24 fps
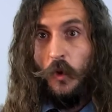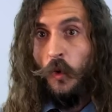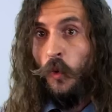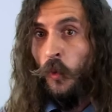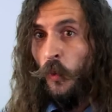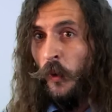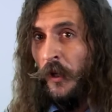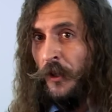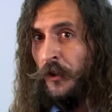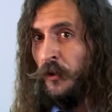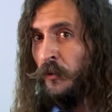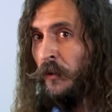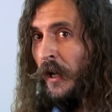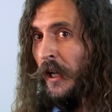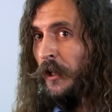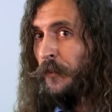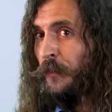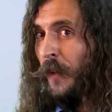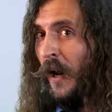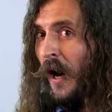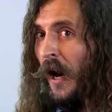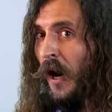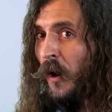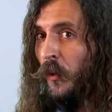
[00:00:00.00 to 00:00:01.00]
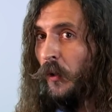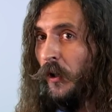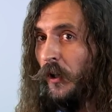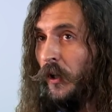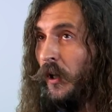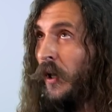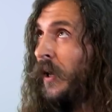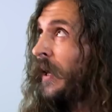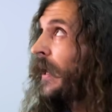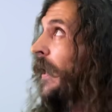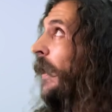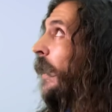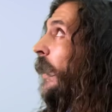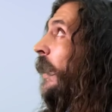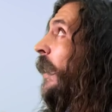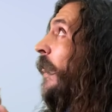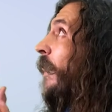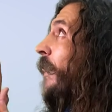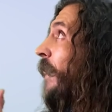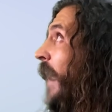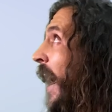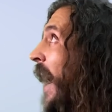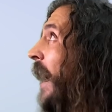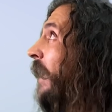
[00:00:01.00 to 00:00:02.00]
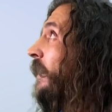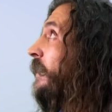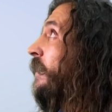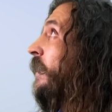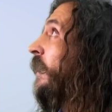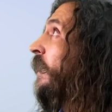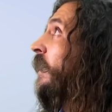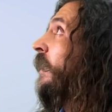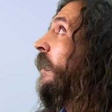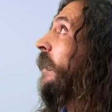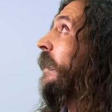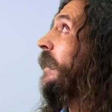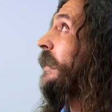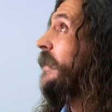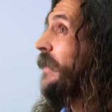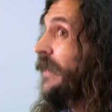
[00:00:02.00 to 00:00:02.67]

with great power, that is